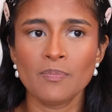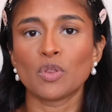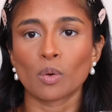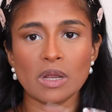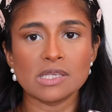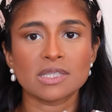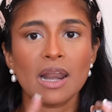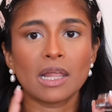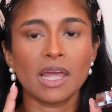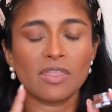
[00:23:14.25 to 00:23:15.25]
but the reason that
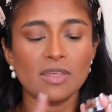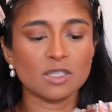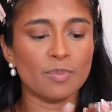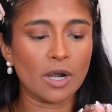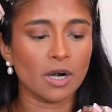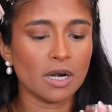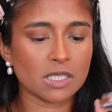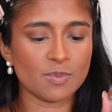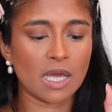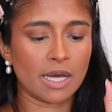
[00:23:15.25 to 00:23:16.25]
I like this better
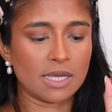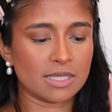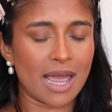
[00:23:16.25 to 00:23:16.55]
is because